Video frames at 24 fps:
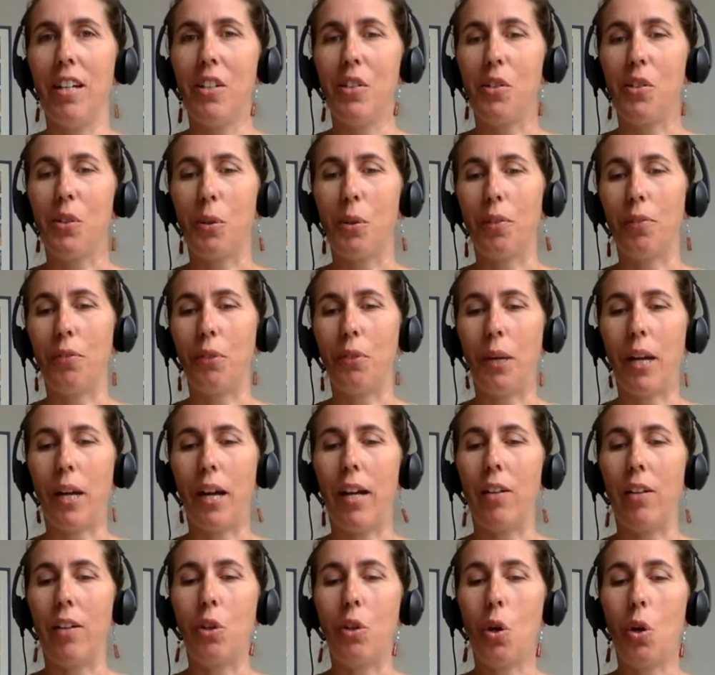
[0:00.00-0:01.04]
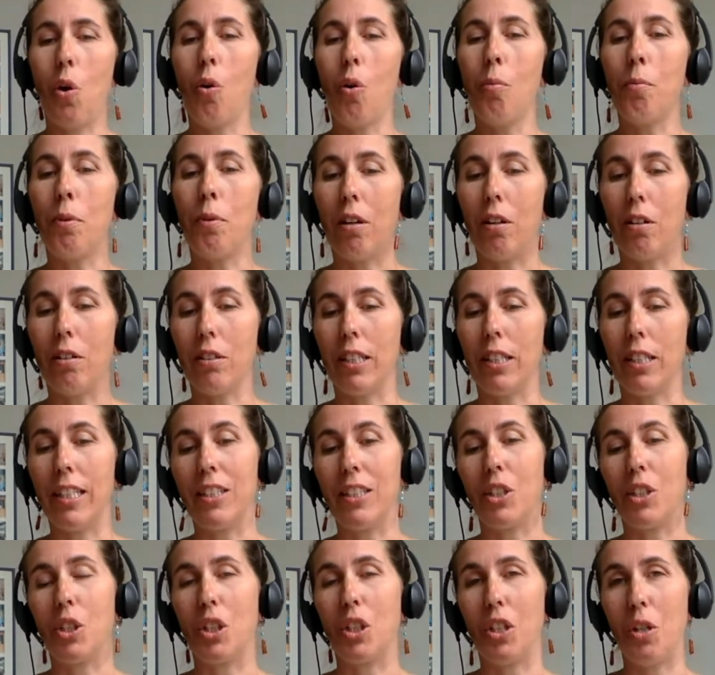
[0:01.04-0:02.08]
So if you add cobalt,
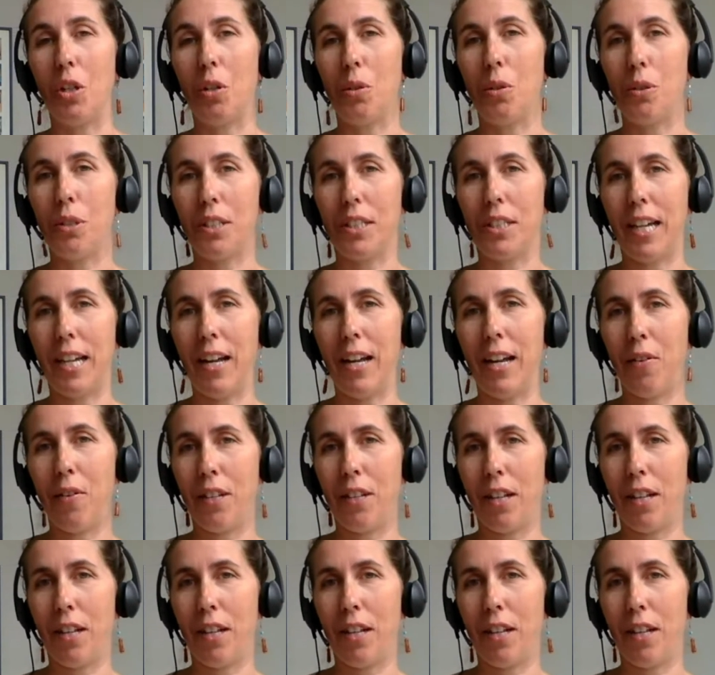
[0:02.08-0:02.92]
it slows down